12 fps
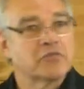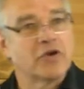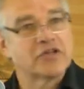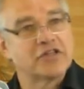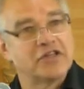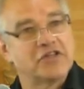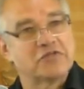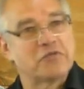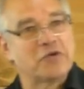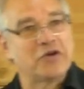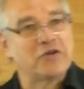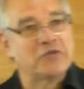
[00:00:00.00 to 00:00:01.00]
Mark said this
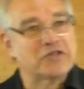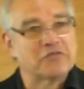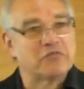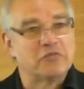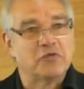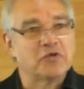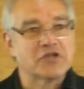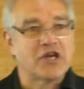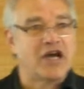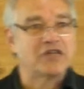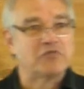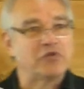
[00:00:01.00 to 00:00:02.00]
morning, what's, the, what's
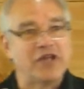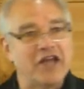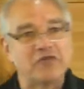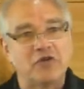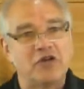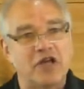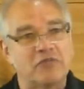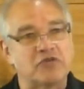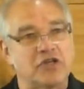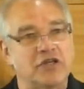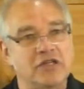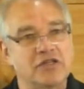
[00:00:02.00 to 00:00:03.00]
God's plan of
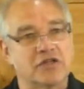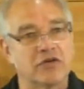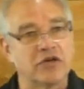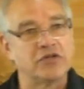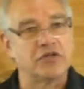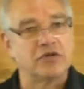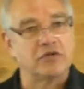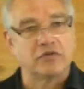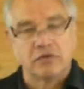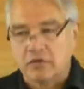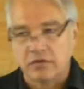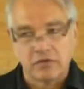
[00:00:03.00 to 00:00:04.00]
redemption? He's going to